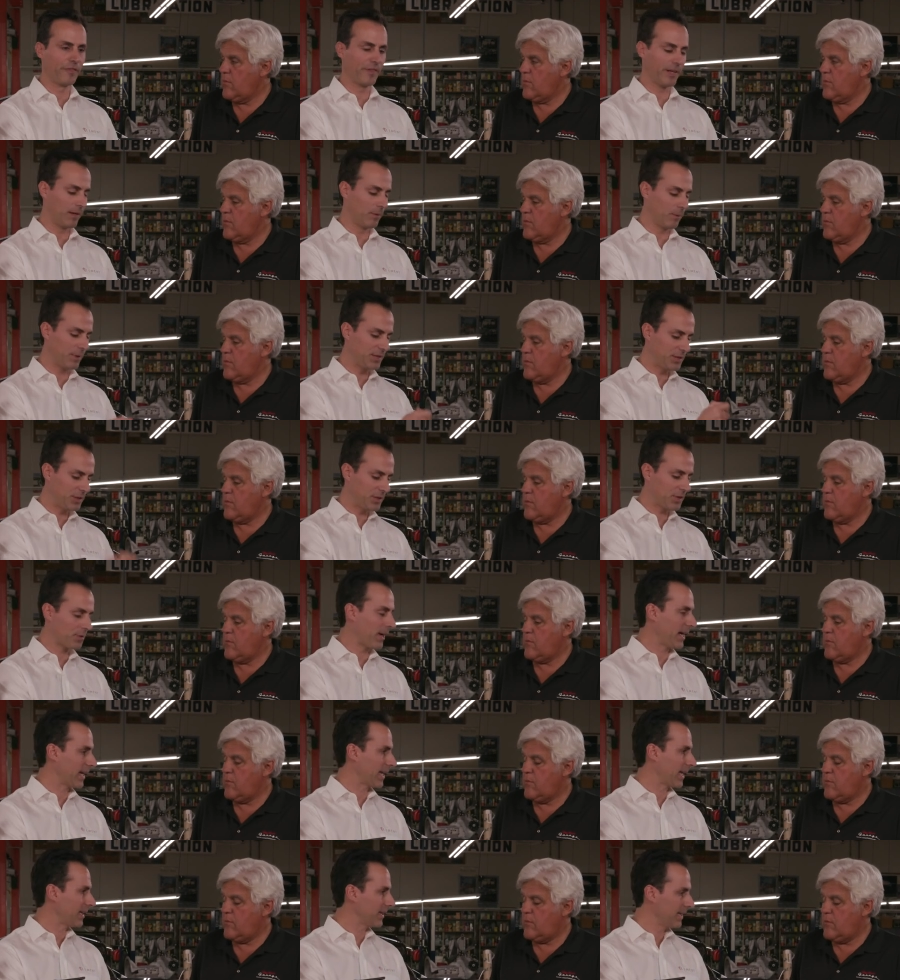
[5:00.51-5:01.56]
Speaker 1: flare. Once you
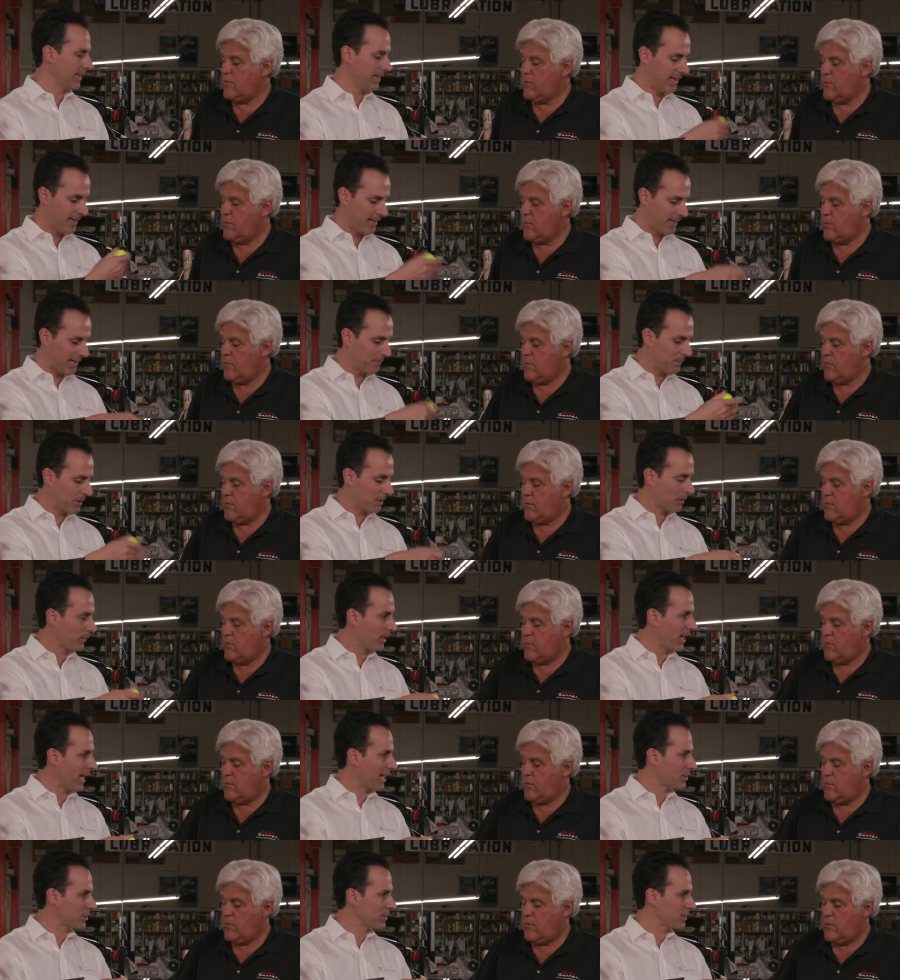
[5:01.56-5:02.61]
strike it, chemical
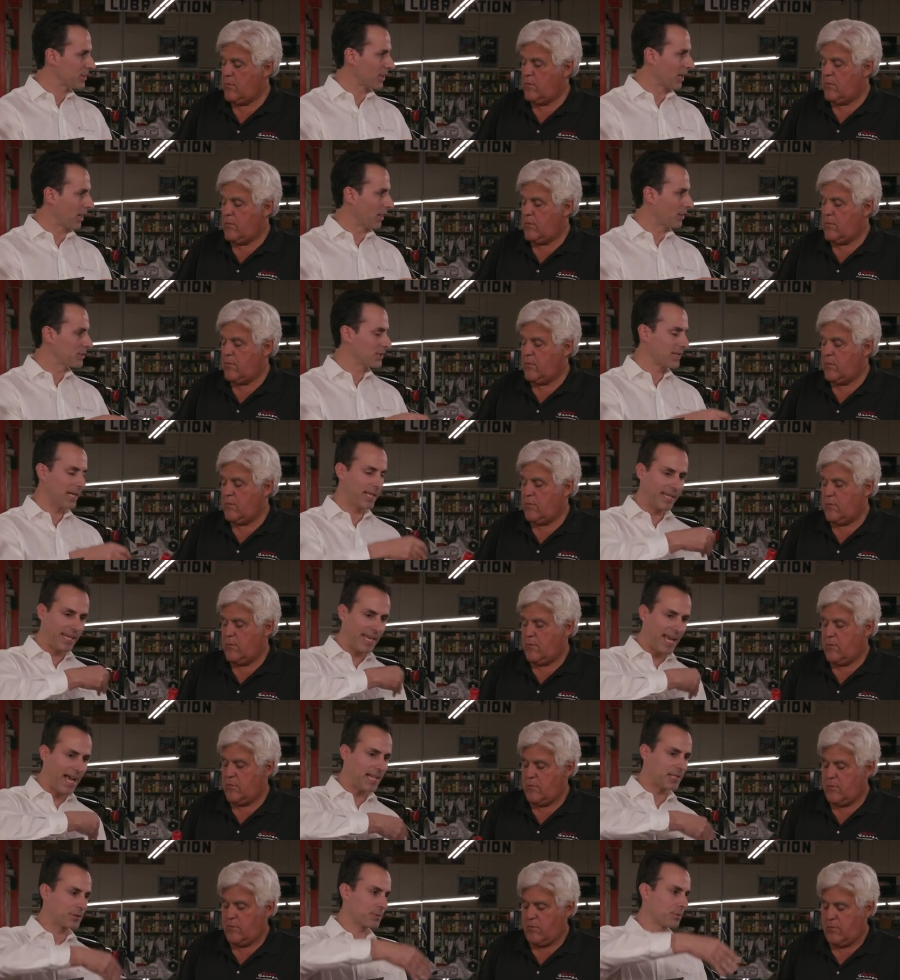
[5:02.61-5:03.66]
reaction starts and the
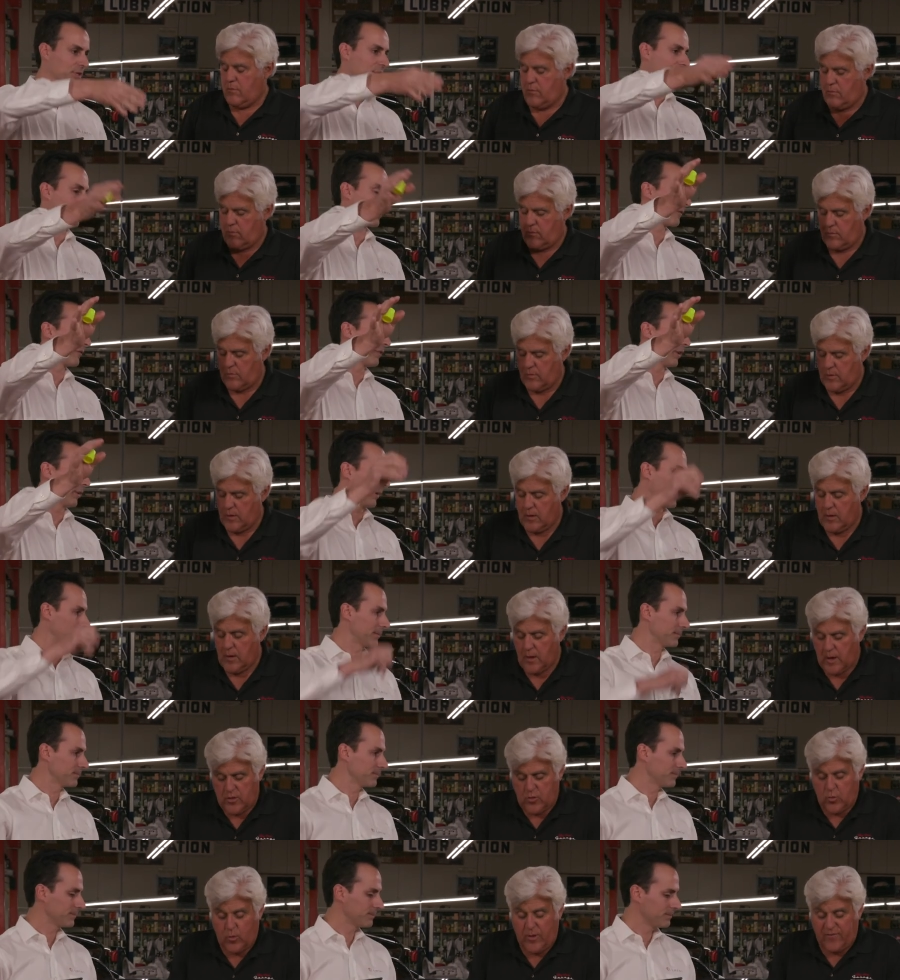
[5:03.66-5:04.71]
gas will start flowing.
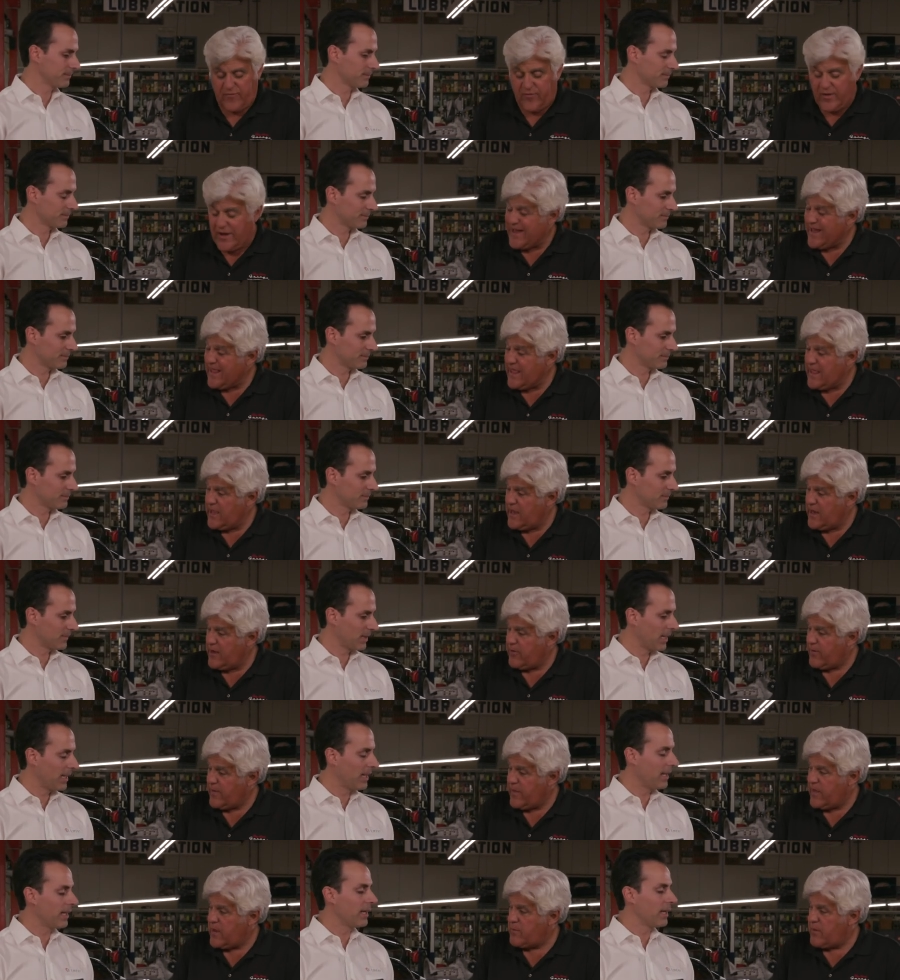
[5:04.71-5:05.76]
Speaker 2: Do I feel any heat
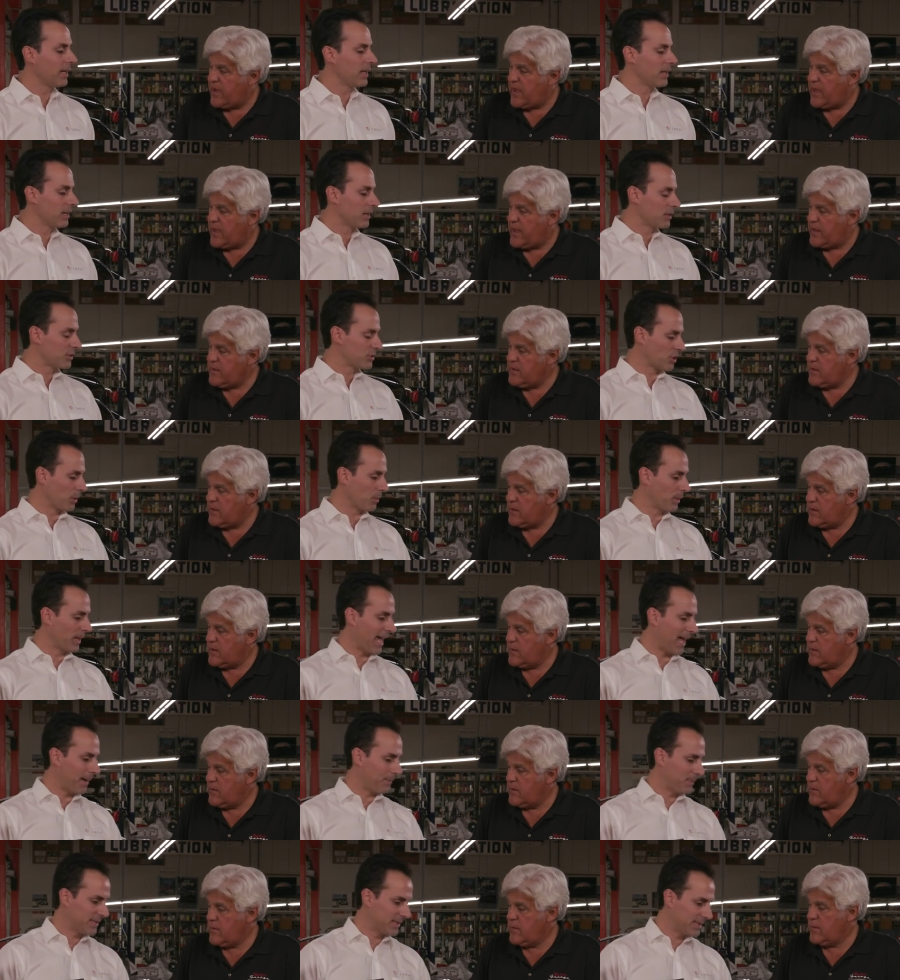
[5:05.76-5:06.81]
or anything in my hand?
Speaker 1: So what
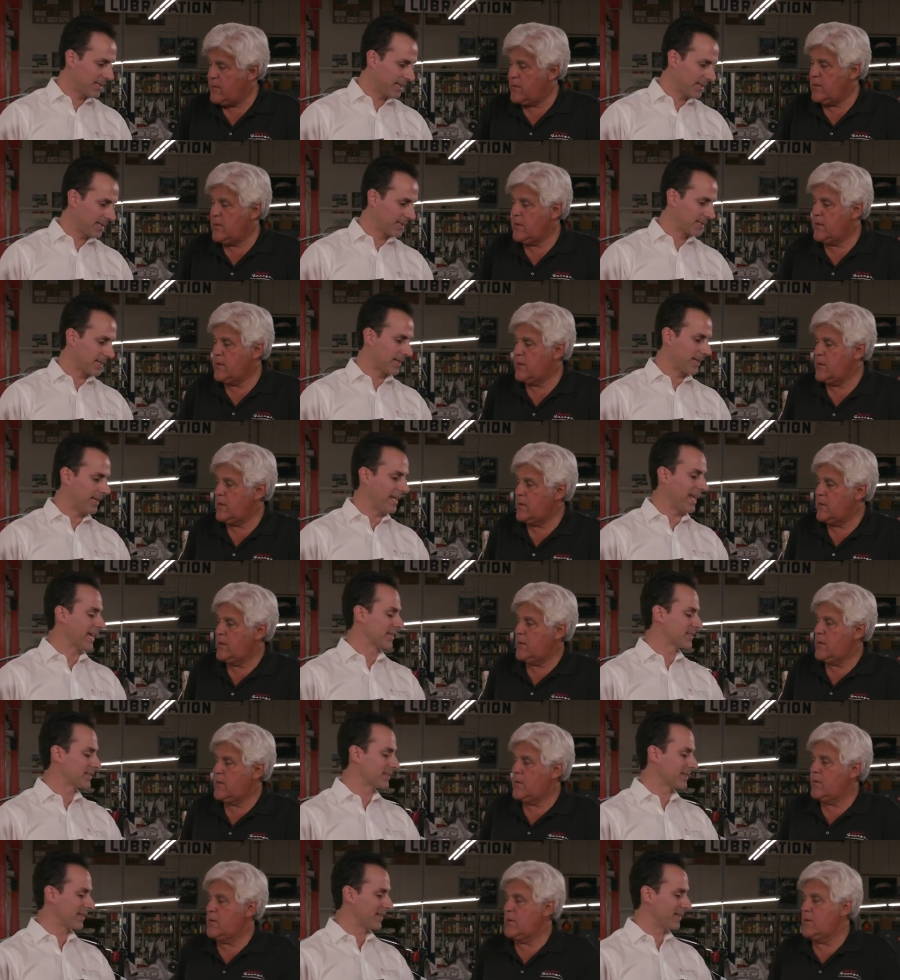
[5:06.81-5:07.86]
happens is,
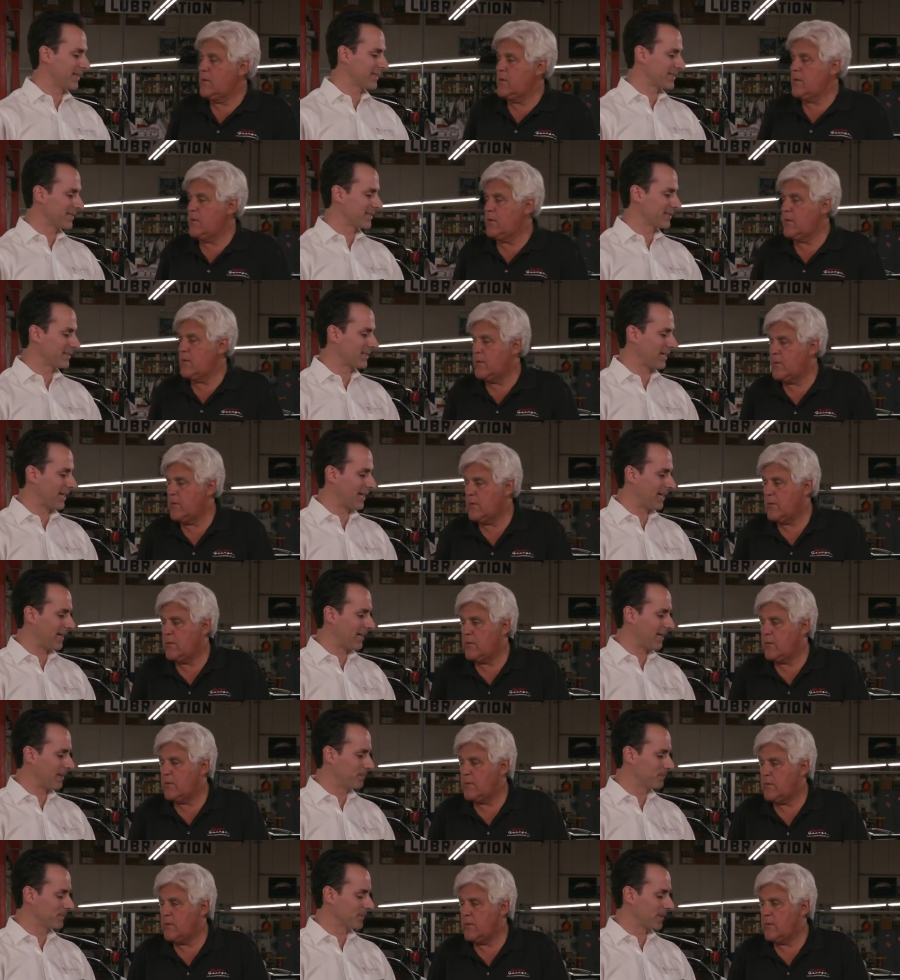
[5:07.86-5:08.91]
yes, this is,
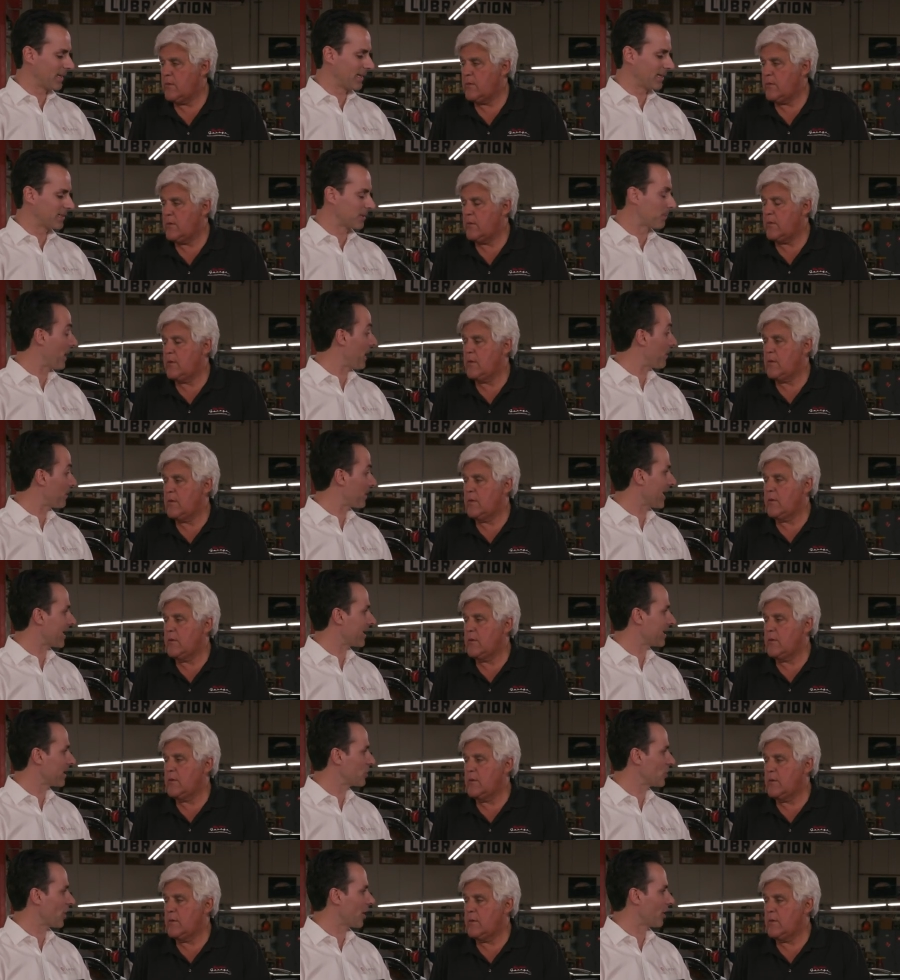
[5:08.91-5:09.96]
it's a
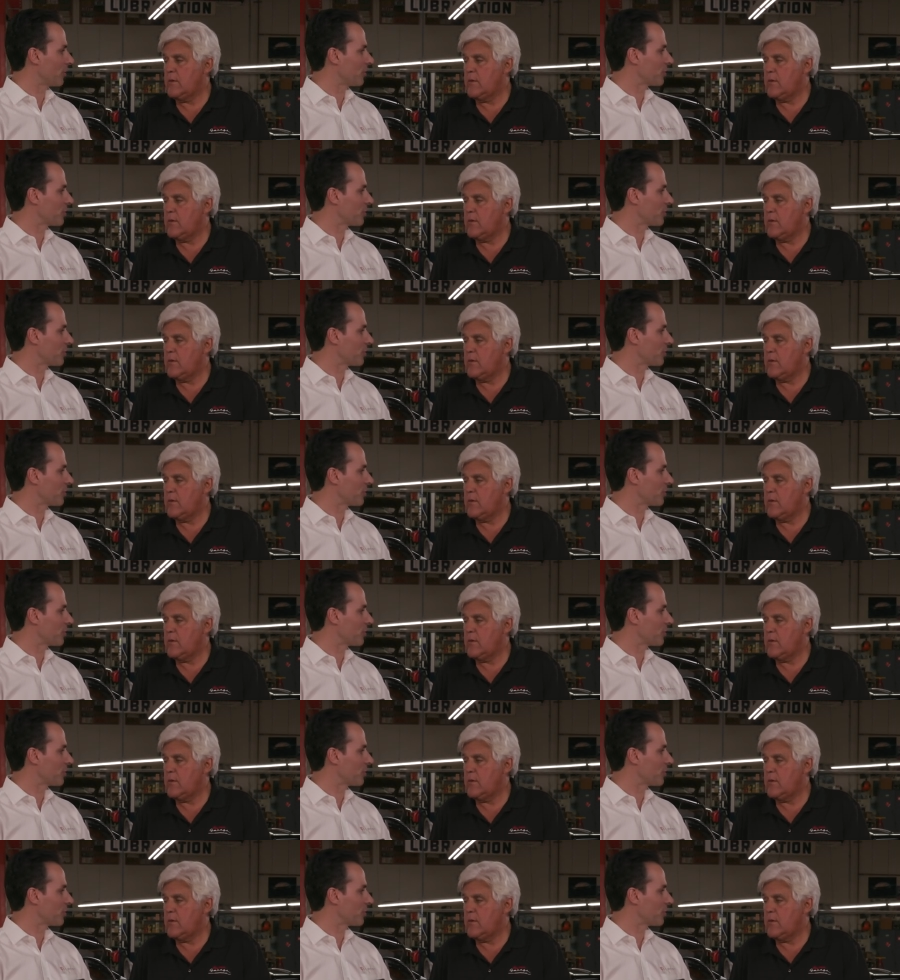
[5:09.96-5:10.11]
pyrotechnic charge.